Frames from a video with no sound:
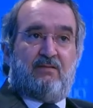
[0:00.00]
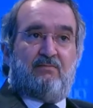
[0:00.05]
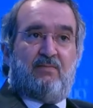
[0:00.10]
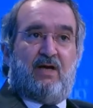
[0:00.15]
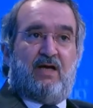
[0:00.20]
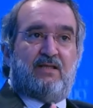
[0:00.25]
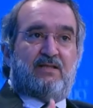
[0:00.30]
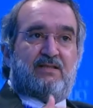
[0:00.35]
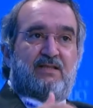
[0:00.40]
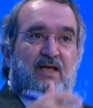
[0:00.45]

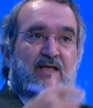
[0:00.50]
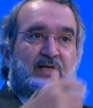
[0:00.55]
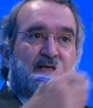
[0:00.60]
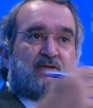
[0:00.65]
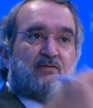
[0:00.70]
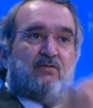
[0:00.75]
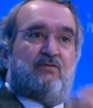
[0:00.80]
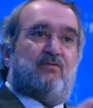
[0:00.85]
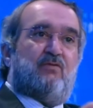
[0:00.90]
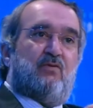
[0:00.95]
my second,
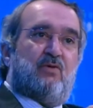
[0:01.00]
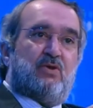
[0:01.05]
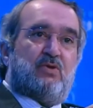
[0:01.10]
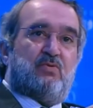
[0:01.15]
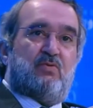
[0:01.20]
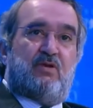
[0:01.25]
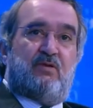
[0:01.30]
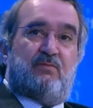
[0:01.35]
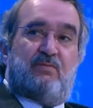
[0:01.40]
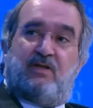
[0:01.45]
of course,
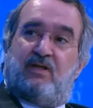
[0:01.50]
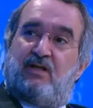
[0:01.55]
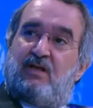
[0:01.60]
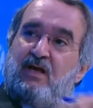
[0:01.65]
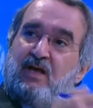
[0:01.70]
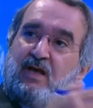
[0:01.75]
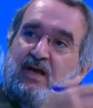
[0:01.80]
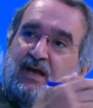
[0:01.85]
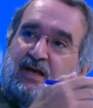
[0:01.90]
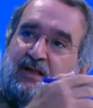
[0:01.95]
will be
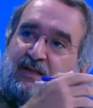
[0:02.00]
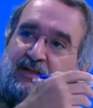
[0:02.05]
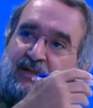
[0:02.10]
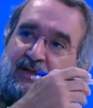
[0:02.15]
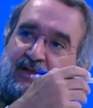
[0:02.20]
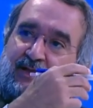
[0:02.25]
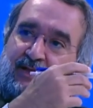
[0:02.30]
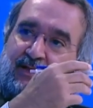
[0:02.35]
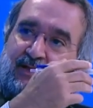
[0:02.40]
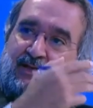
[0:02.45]
the